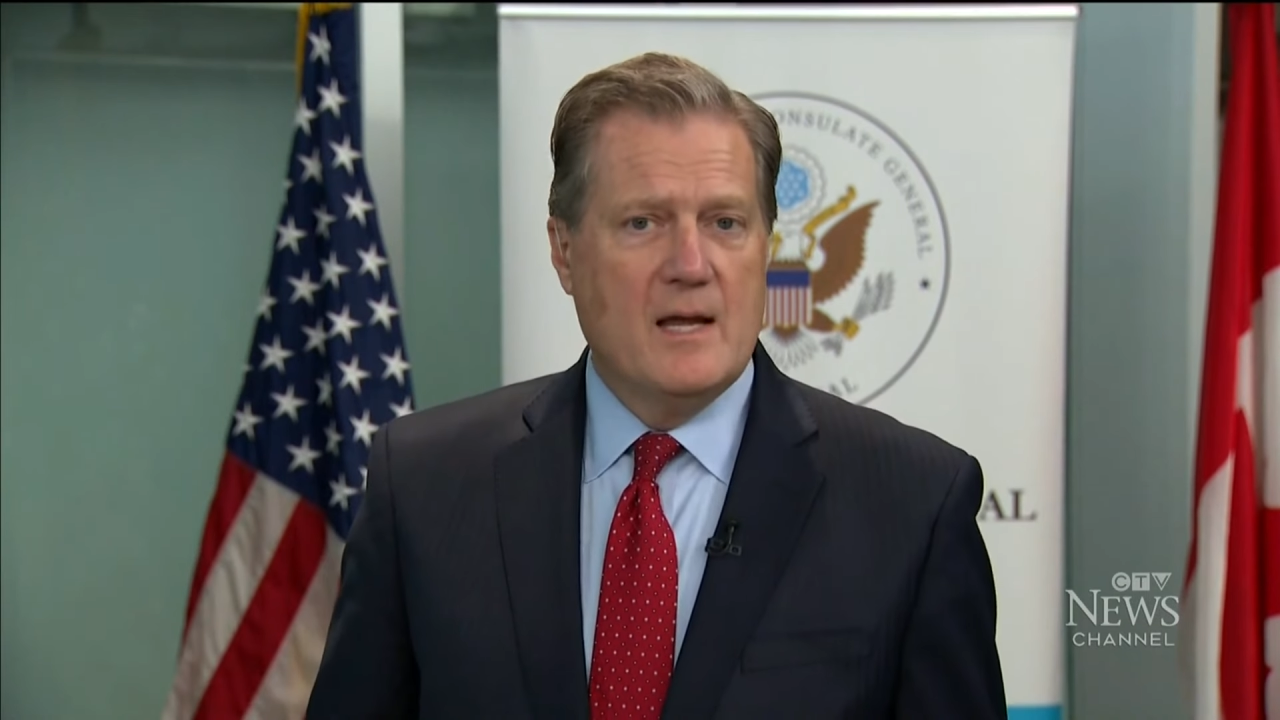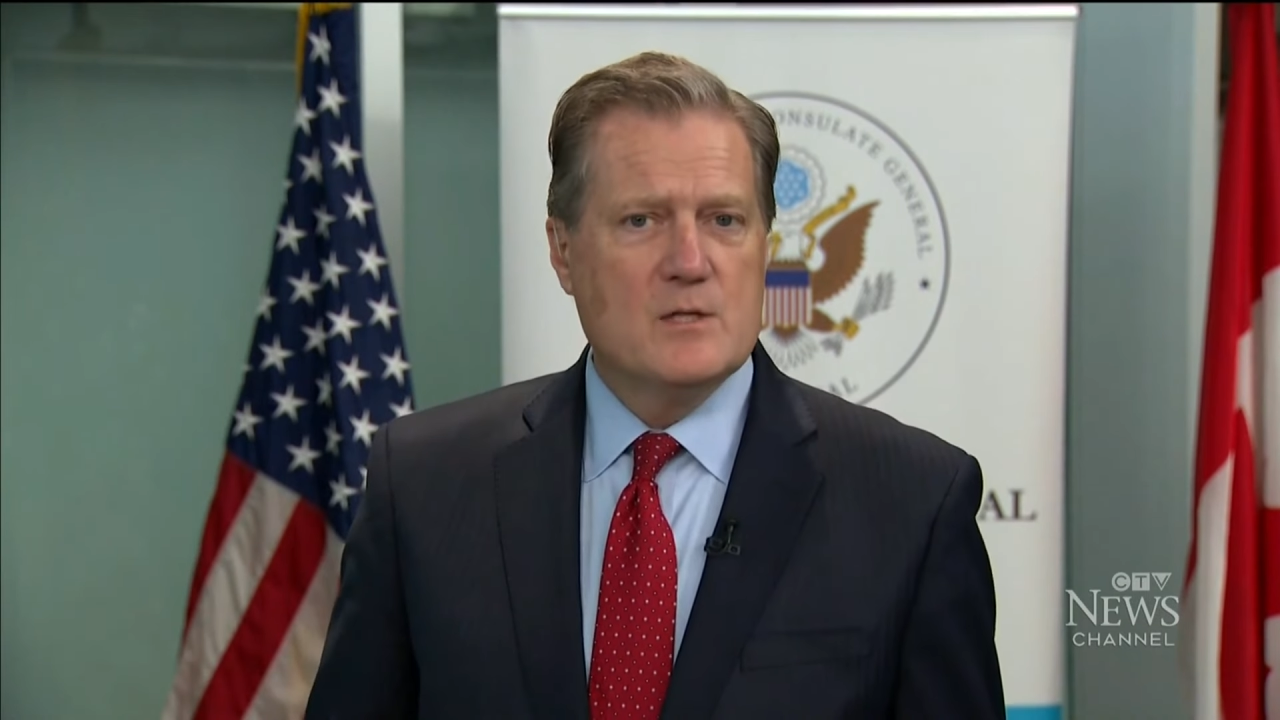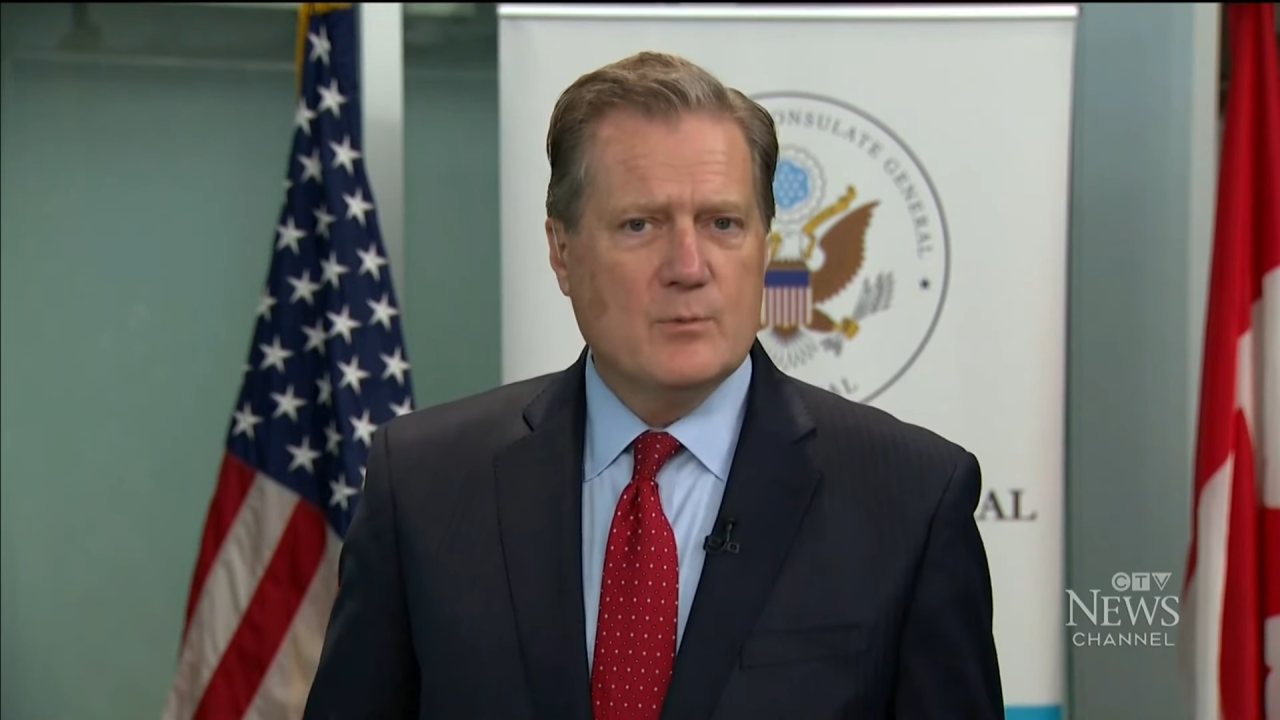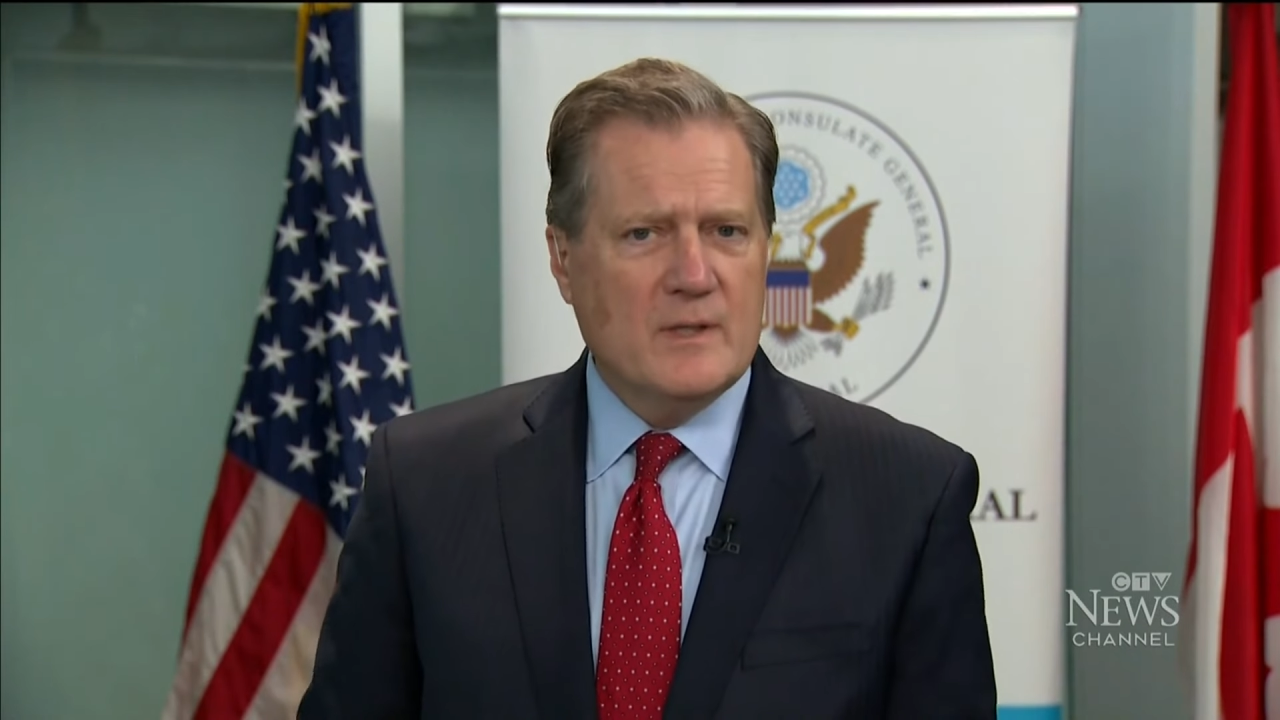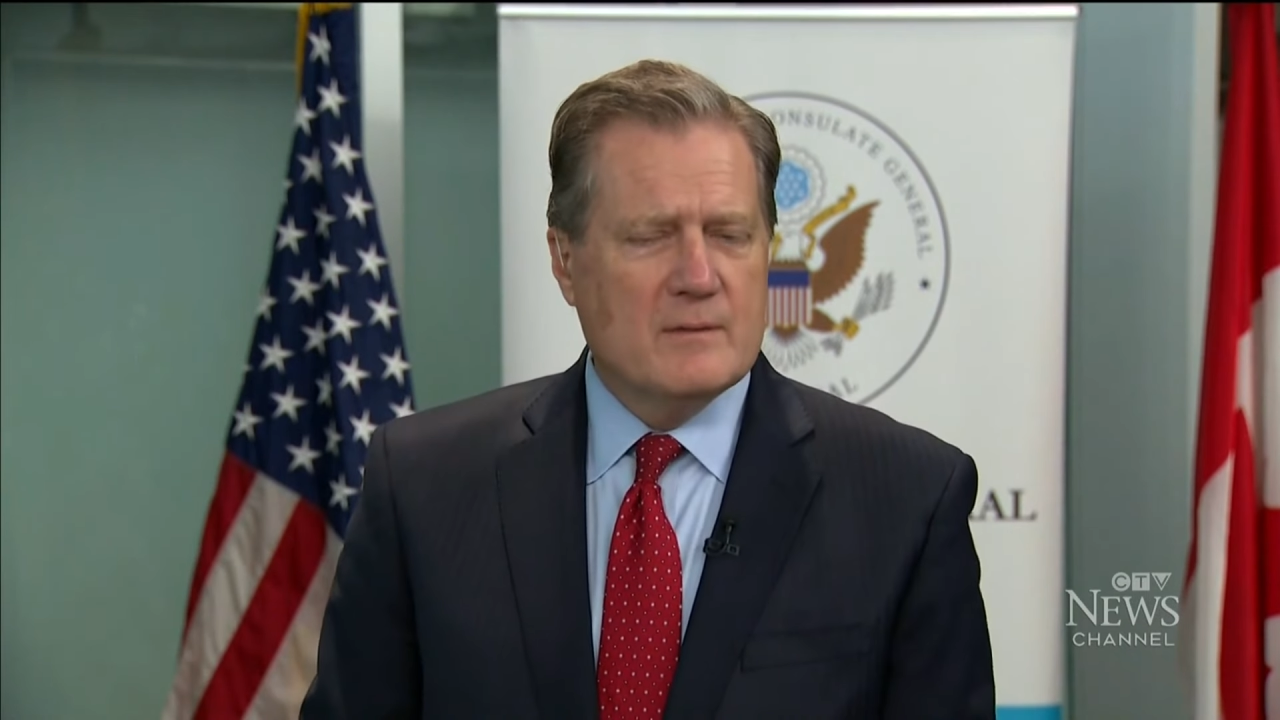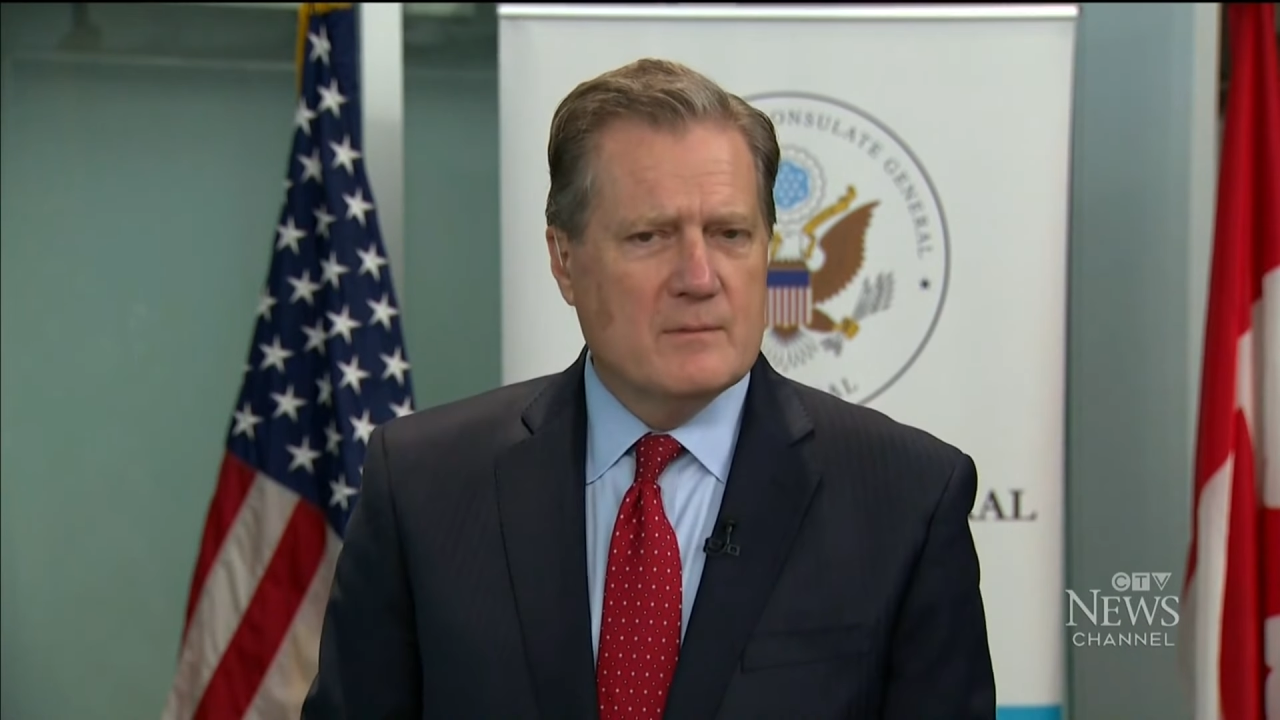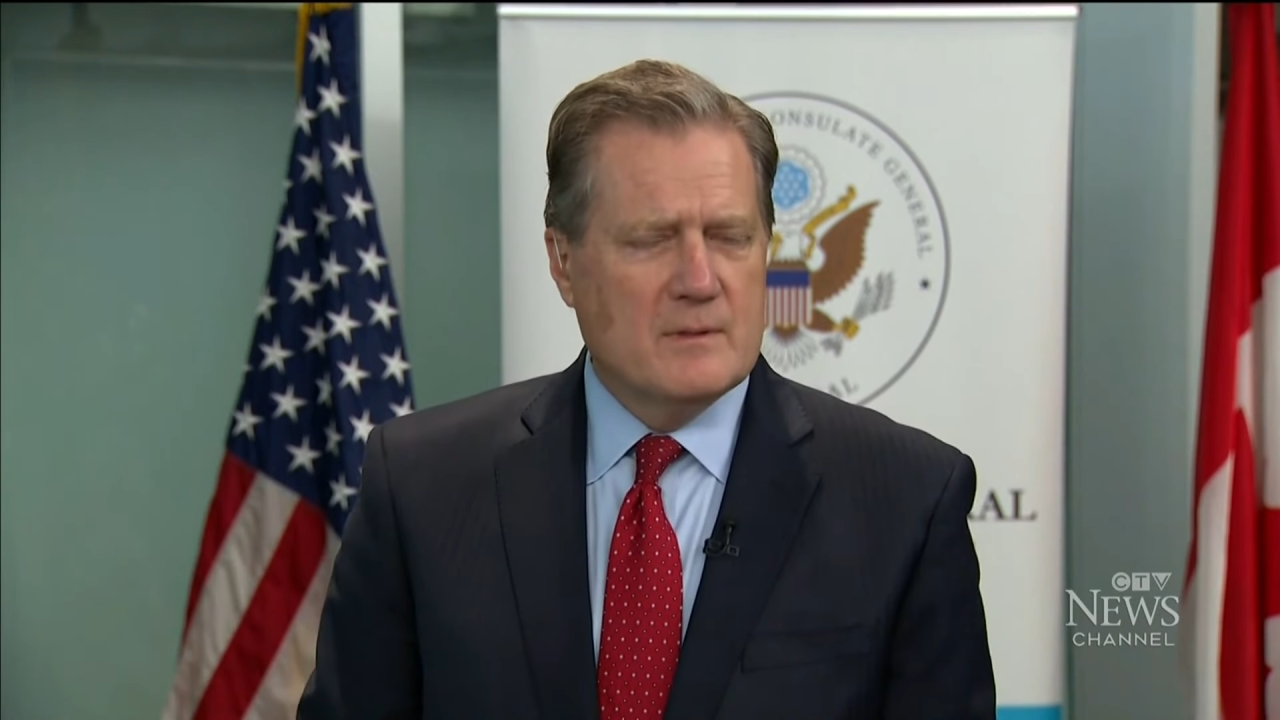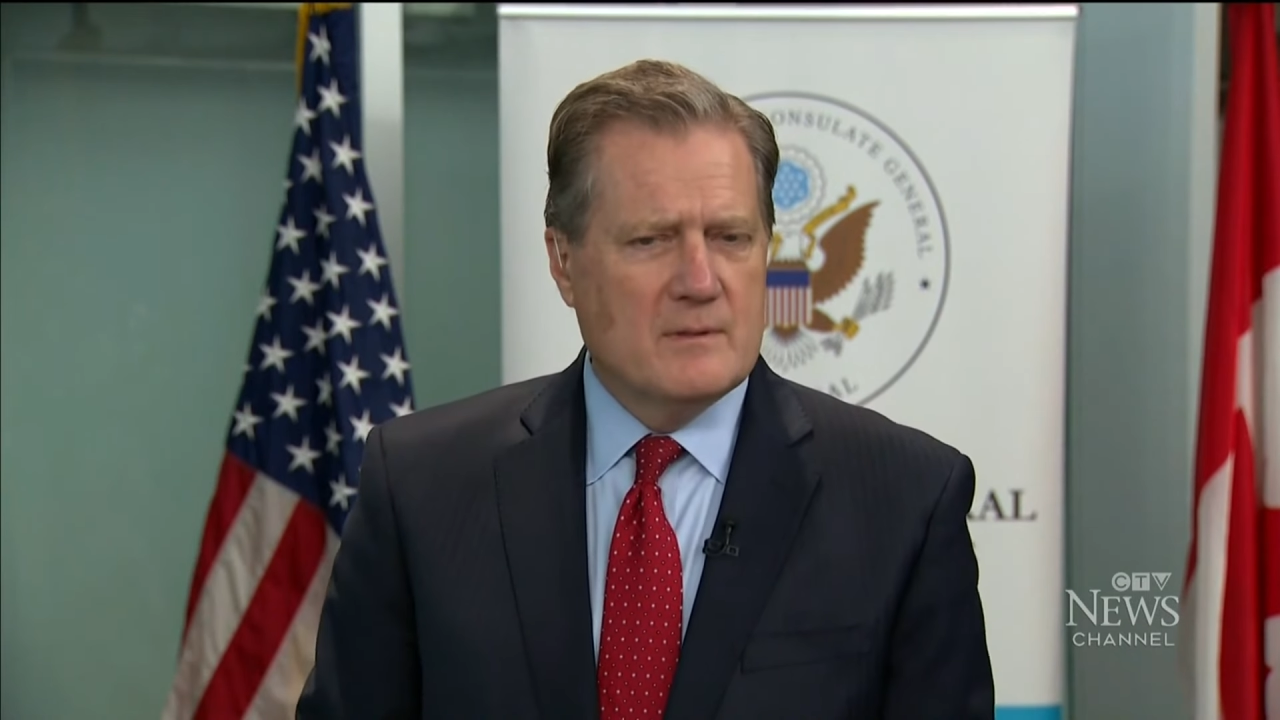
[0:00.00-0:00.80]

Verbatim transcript: is really